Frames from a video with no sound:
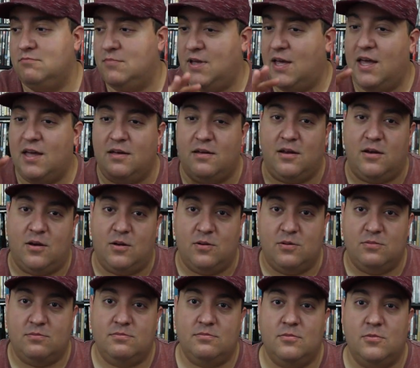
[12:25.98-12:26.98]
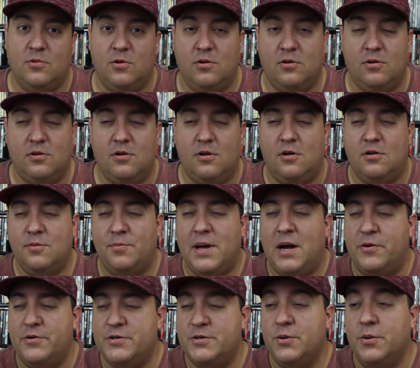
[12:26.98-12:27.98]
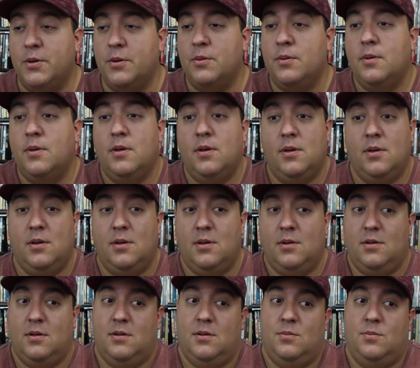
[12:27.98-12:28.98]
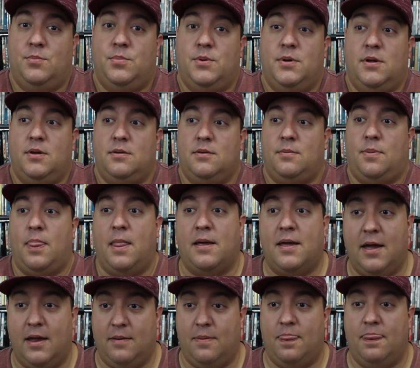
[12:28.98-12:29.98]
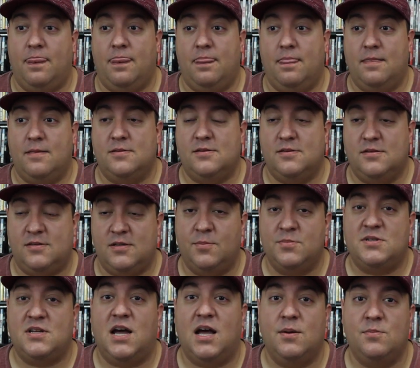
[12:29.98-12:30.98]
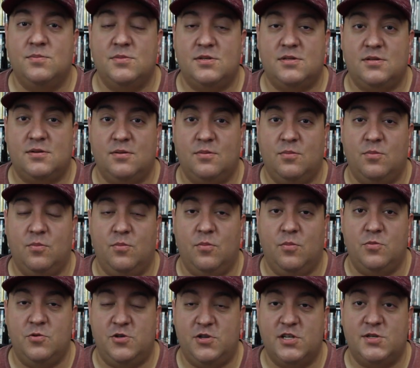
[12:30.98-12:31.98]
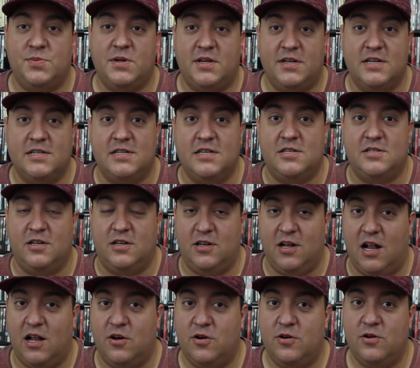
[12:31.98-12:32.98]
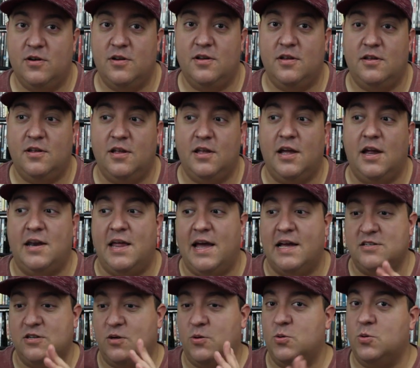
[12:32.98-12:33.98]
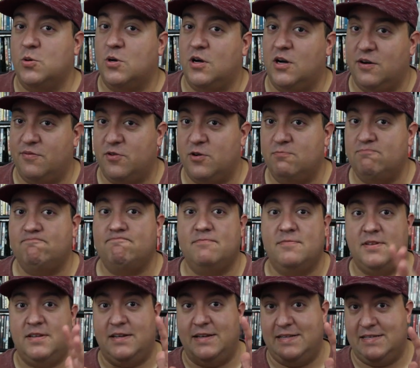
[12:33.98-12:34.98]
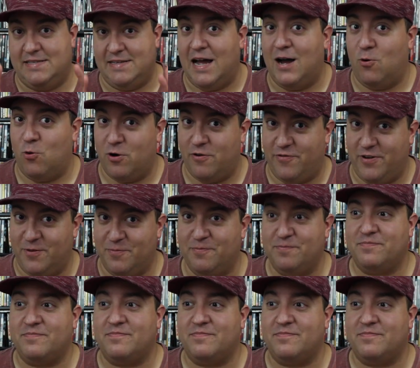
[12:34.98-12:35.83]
hey, you know, all the power to you. But again, sometimes just because it's a dollar and it has a cool cover, it's not worth it.